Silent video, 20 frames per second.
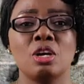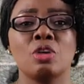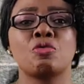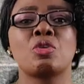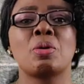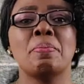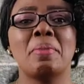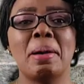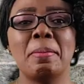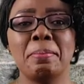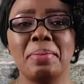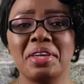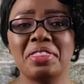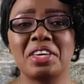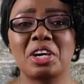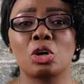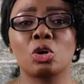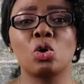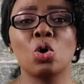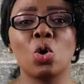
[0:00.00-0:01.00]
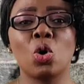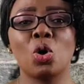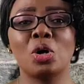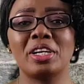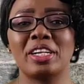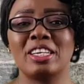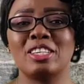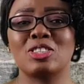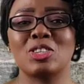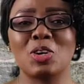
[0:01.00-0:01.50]
Remember that
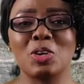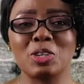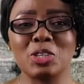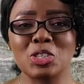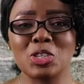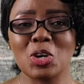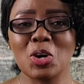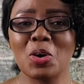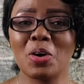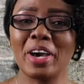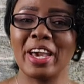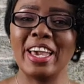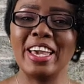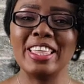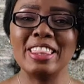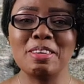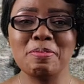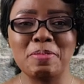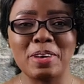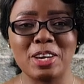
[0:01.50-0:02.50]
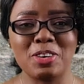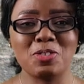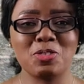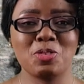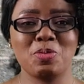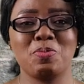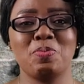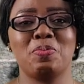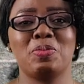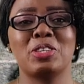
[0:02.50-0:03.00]
God is also in the bedroom.